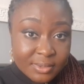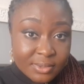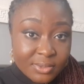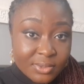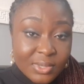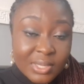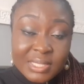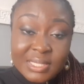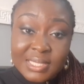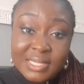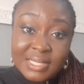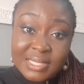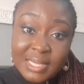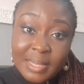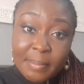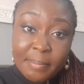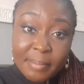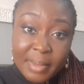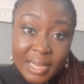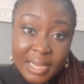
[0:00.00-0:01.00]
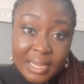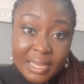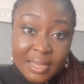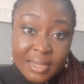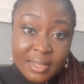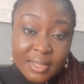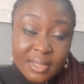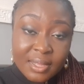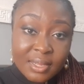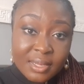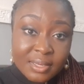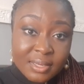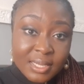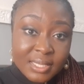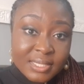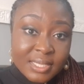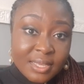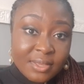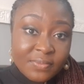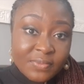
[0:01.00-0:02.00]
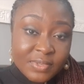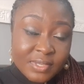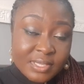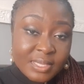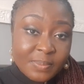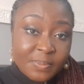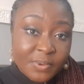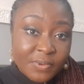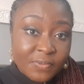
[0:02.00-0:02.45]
not the same bank that I visited